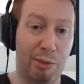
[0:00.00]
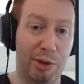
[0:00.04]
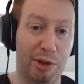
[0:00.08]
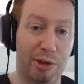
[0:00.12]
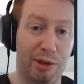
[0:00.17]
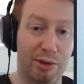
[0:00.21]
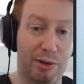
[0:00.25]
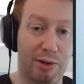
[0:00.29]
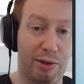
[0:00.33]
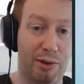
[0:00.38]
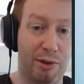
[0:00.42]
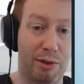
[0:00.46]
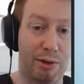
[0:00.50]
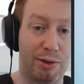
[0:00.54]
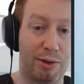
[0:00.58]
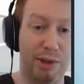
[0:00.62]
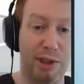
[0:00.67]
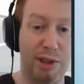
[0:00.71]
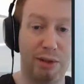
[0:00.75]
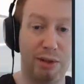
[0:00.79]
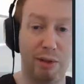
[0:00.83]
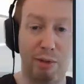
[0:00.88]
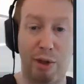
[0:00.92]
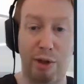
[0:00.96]
developers
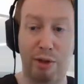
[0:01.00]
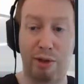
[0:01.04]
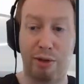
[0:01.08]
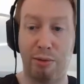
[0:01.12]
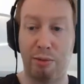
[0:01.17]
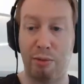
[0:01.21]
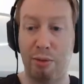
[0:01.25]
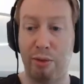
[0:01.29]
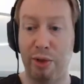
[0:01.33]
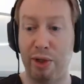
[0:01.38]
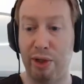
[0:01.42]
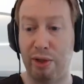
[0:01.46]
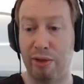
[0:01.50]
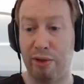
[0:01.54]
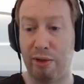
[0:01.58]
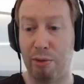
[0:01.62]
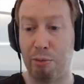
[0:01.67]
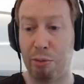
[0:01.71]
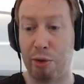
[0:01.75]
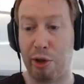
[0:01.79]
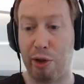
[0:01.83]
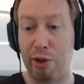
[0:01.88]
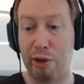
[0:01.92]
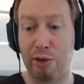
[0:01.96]
also need to work
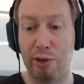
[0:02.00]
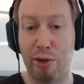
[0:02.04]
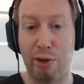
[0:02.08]
with